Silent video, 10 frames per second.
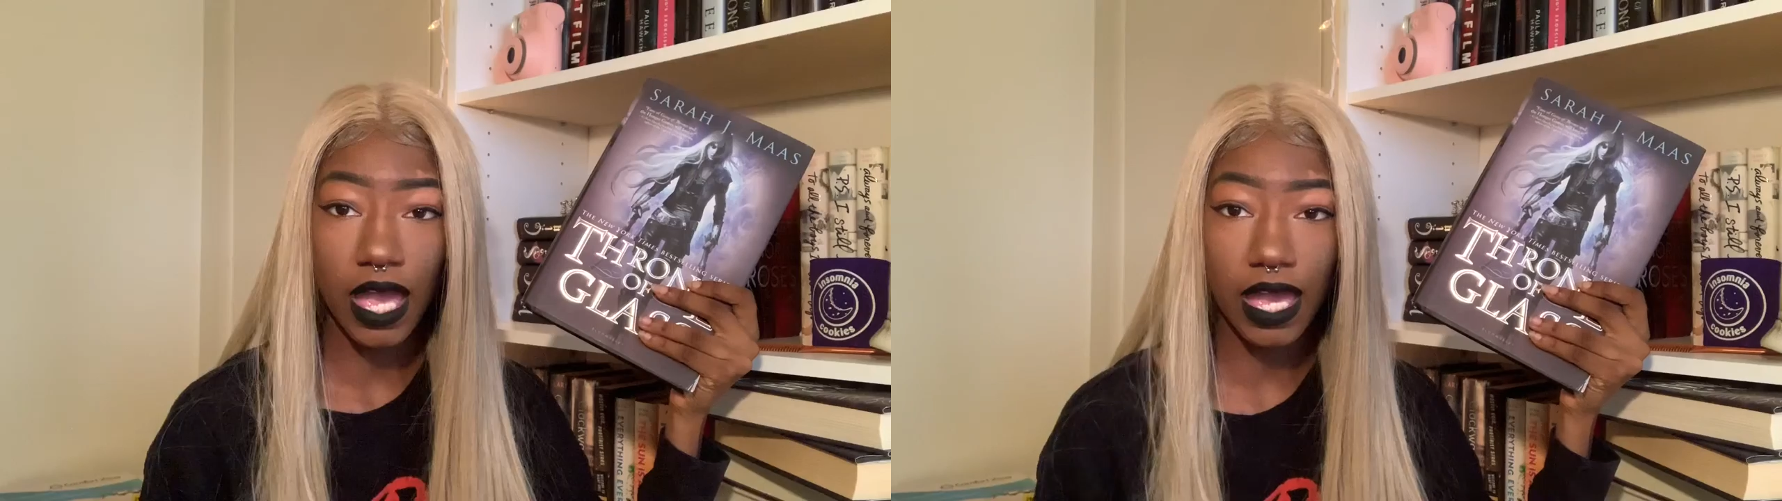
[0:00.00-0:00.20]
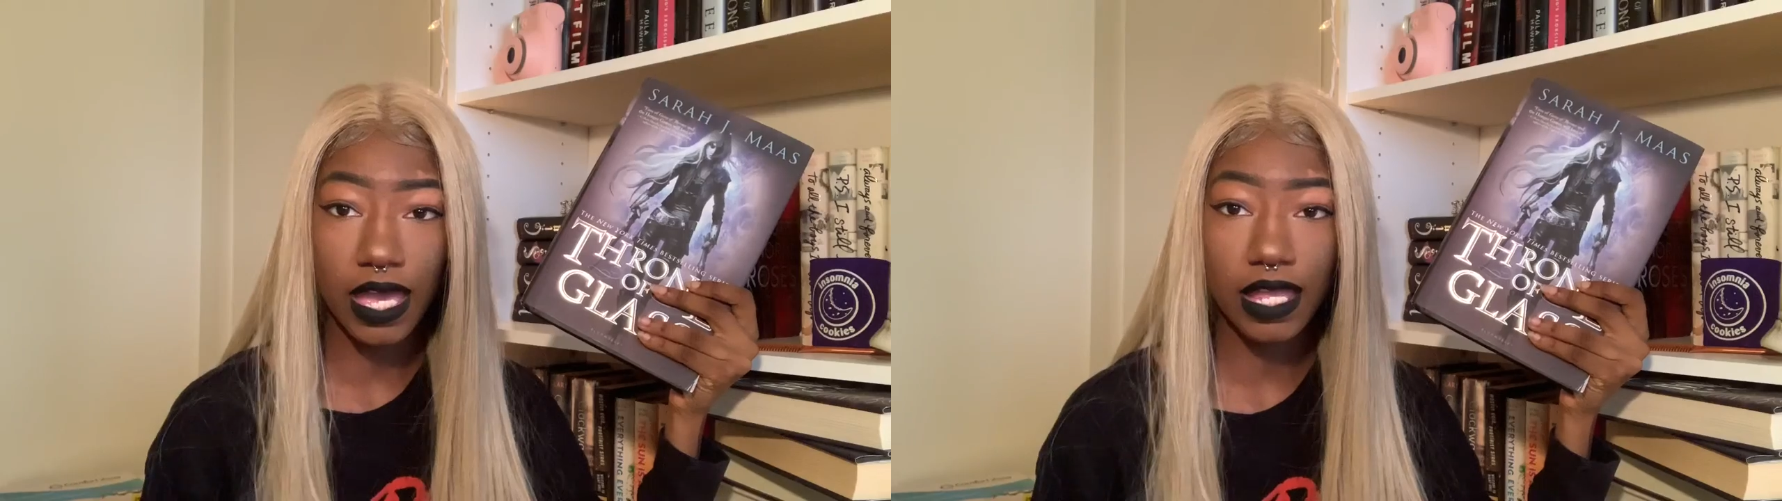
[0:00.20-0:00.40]

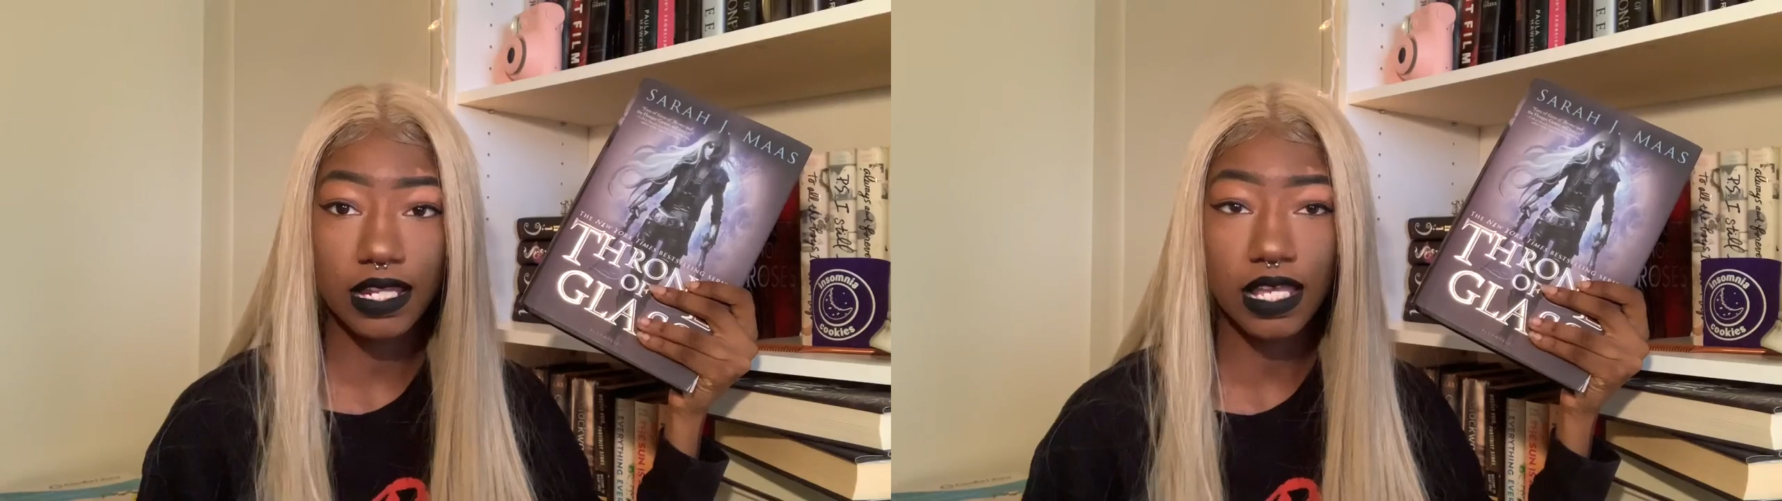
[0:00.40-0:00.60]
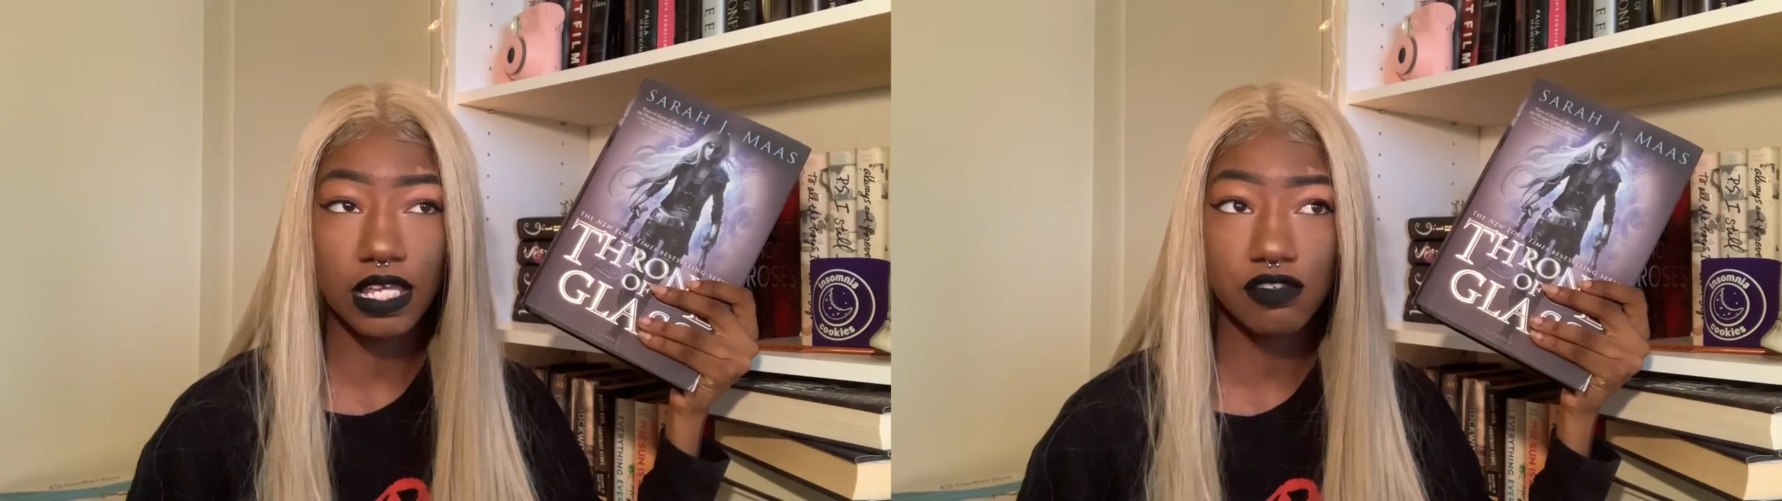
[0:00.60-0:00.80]
and
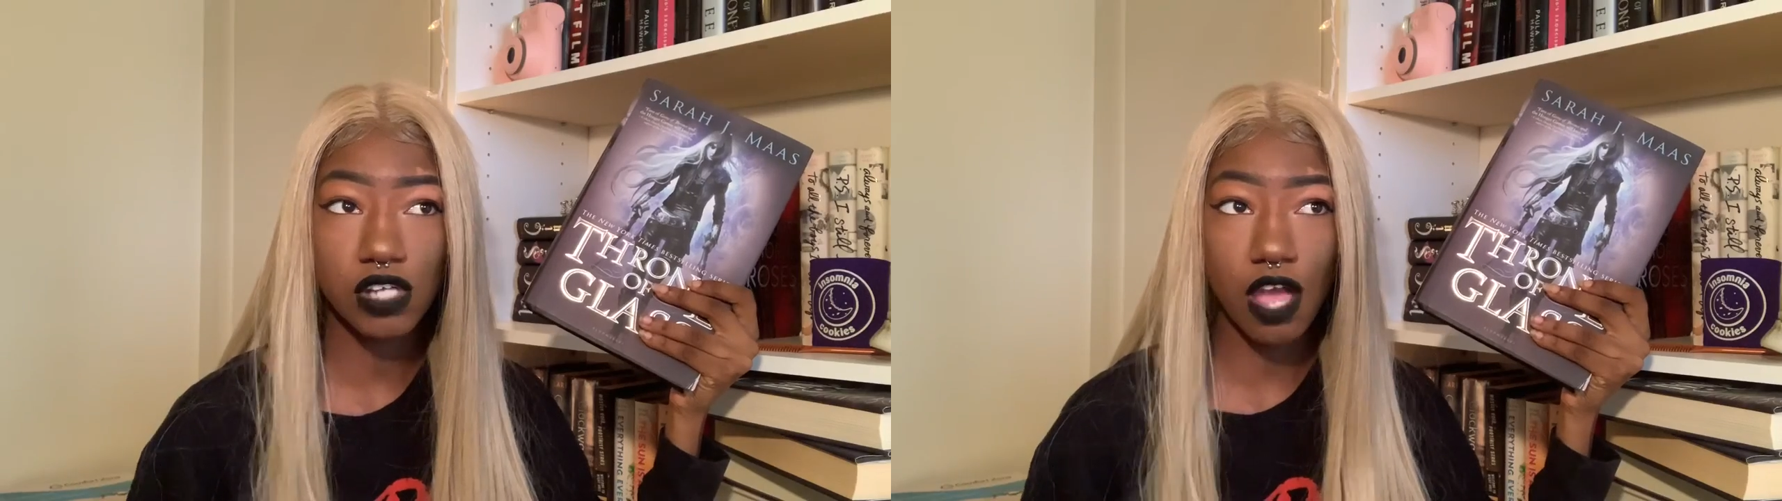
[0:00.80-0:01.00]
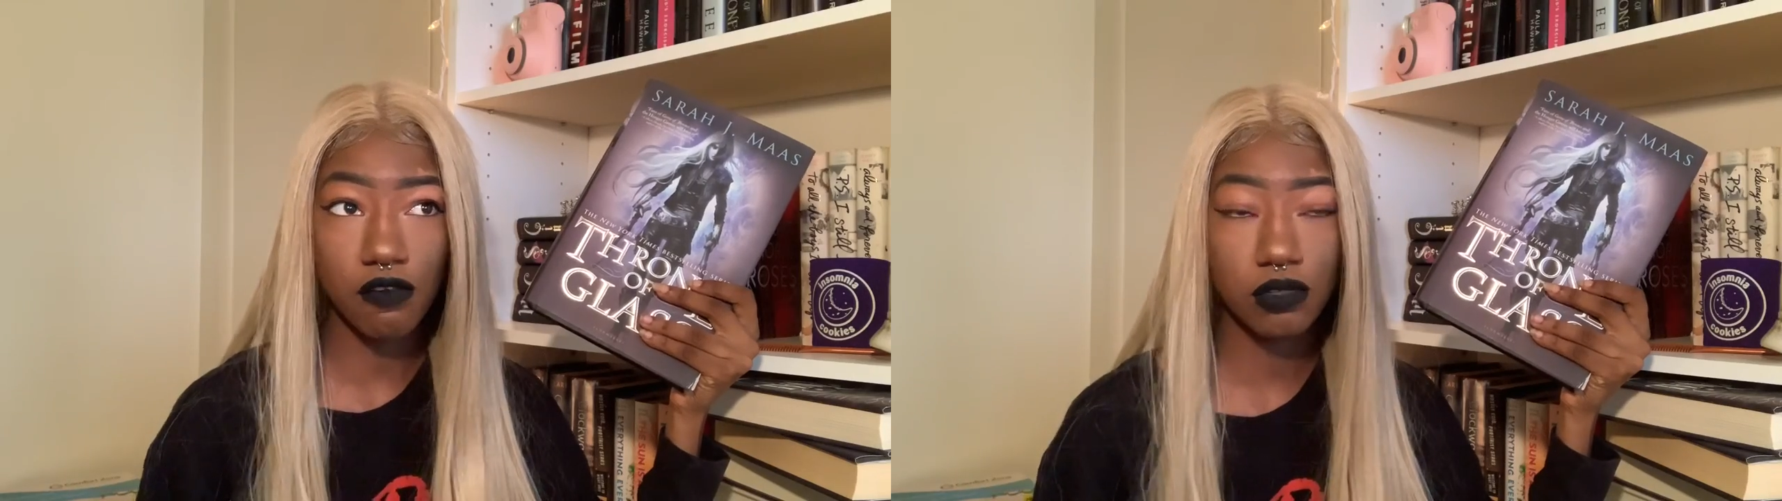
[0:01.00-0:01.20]
that gives
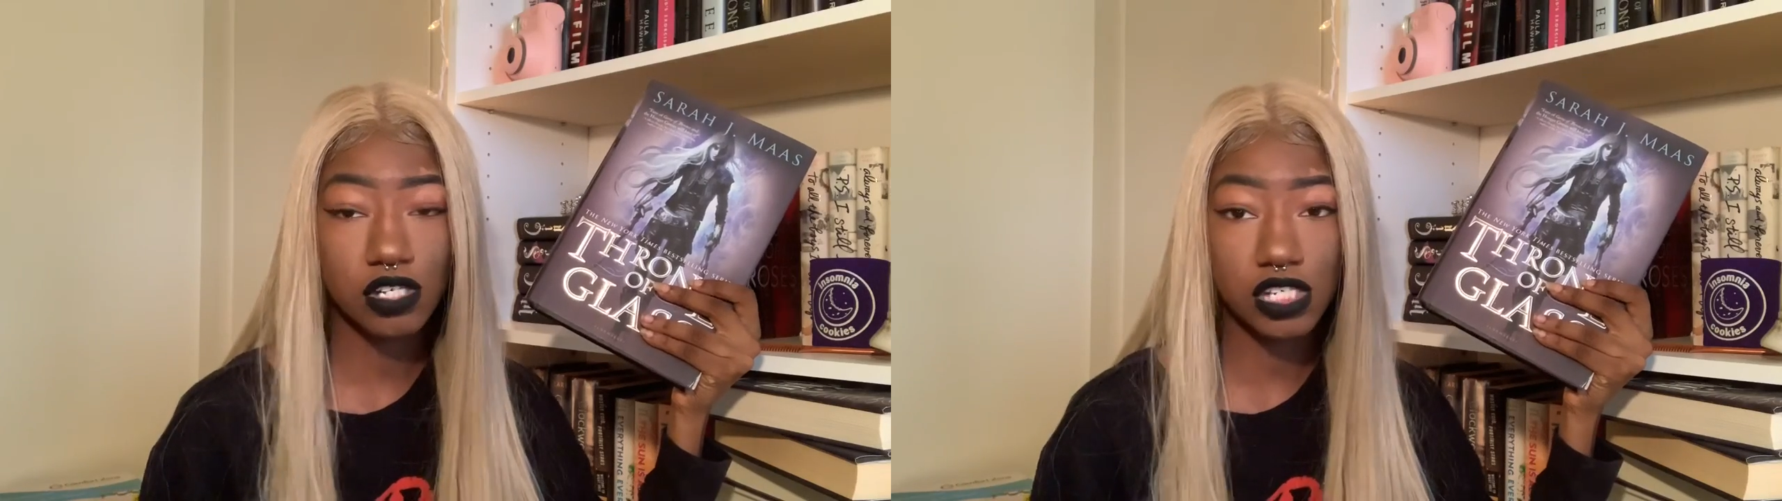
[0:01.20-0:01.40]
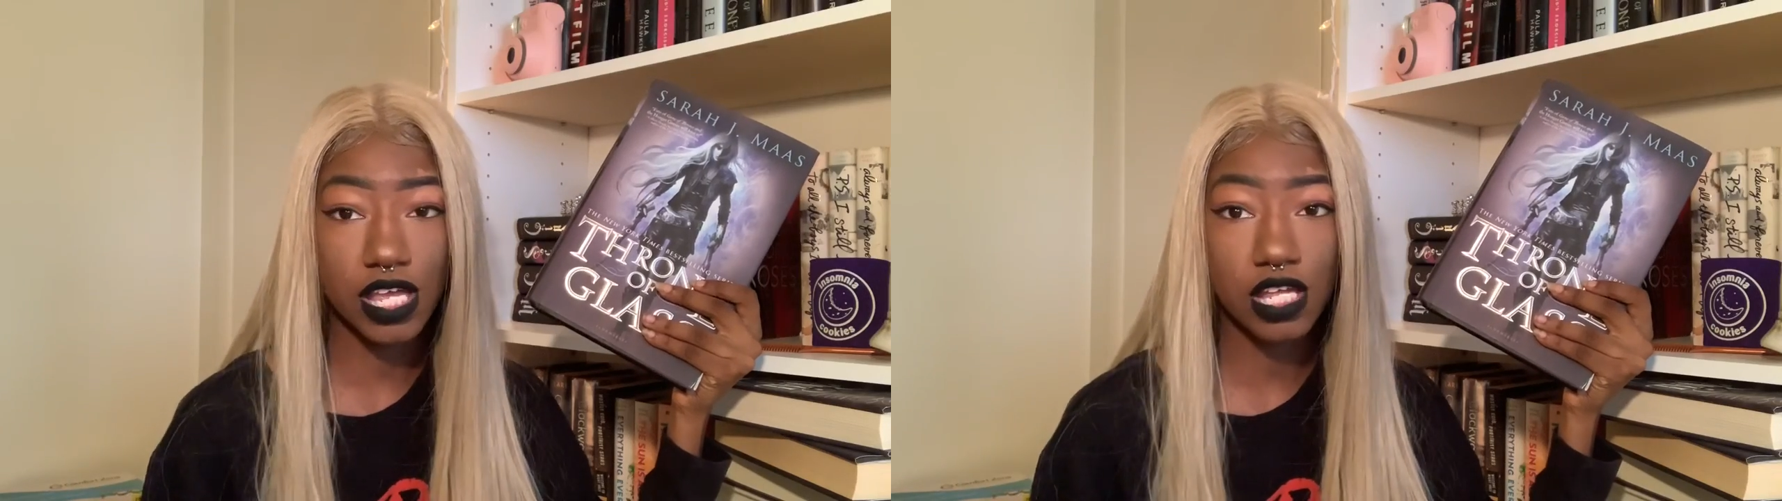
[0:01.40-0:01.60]
everyone a
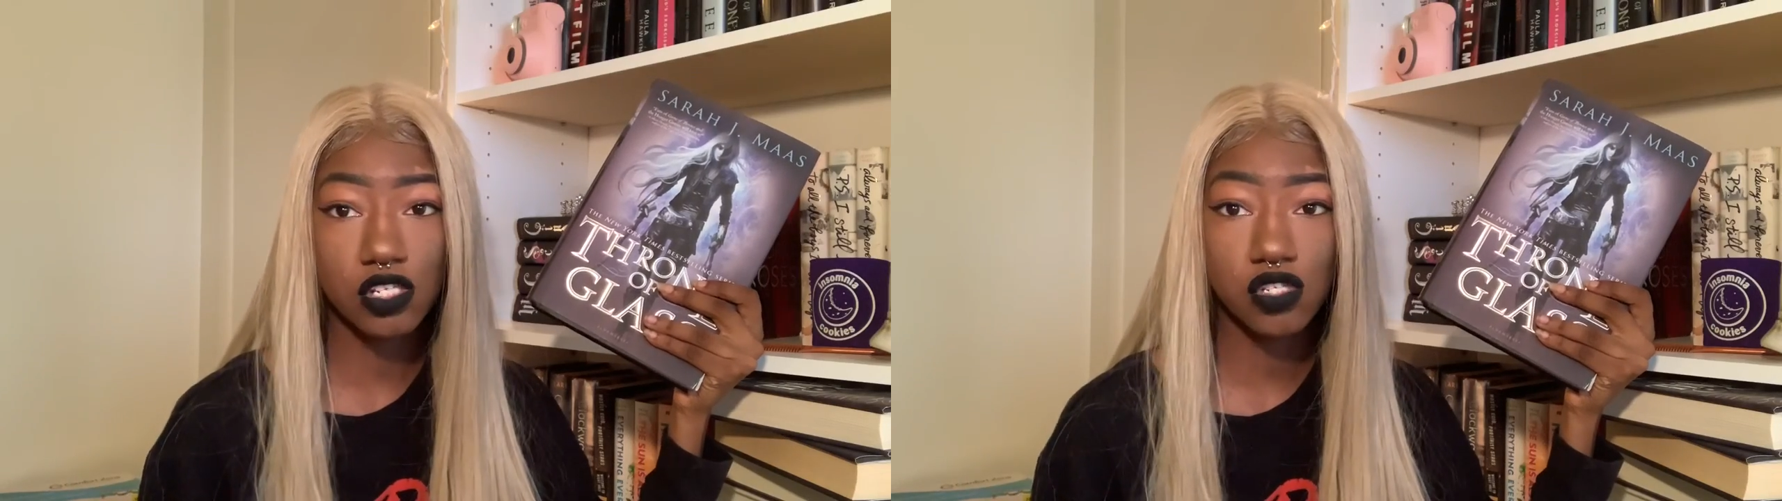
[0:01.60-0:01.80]
chance